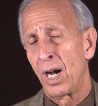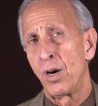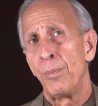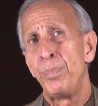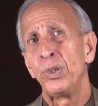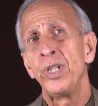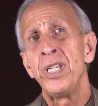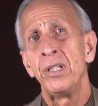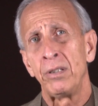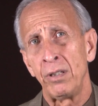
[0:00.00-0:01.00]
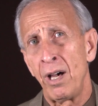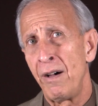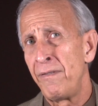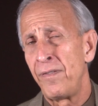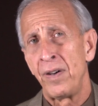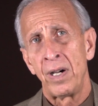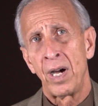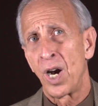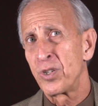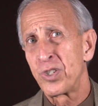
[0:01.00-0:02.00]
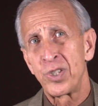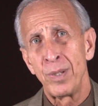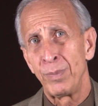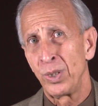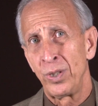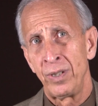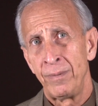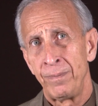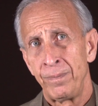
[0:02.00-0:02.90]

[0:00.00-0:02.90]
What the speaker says: our ability to love are similar.